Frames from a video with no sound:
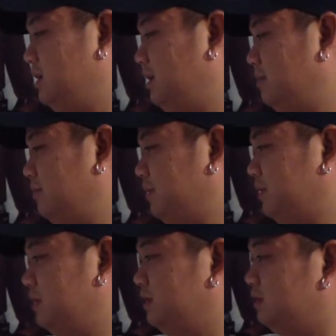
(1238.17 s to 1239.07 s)
Um,
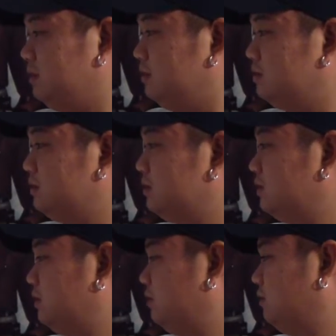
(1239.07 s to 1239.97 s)

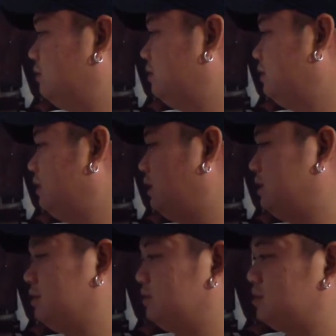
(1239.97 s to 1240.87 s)
so
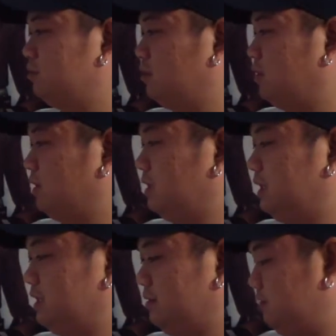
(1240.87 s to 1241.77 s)
and some more
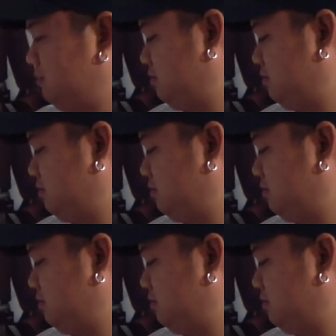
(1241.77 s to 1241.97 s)
again.